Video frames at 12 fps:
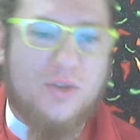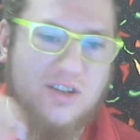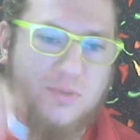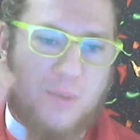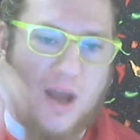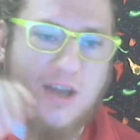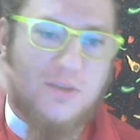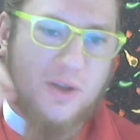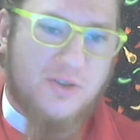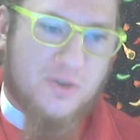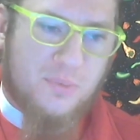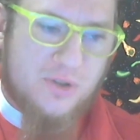these spice
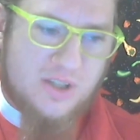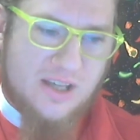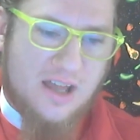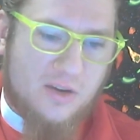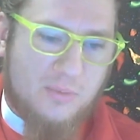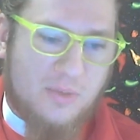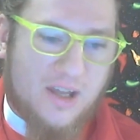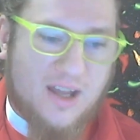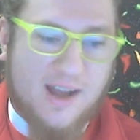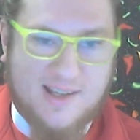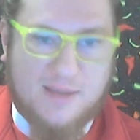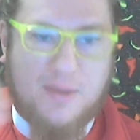buns are put together
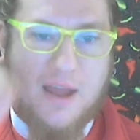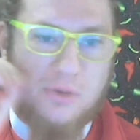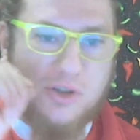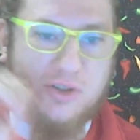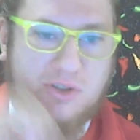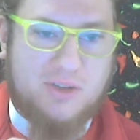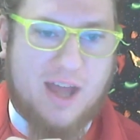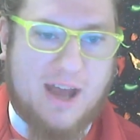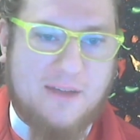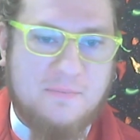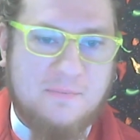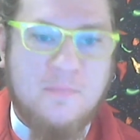because I'm able to do
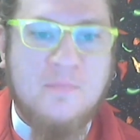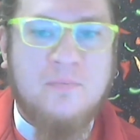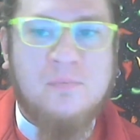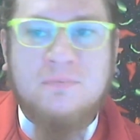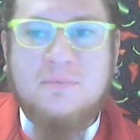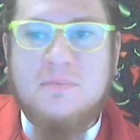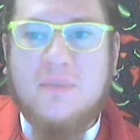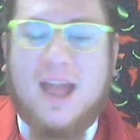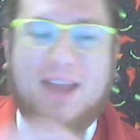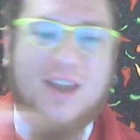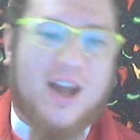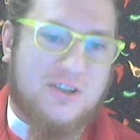that
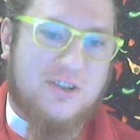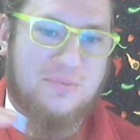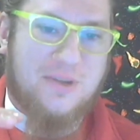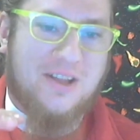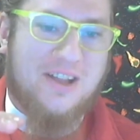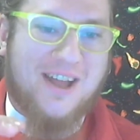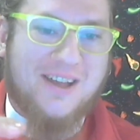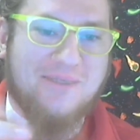and not just be like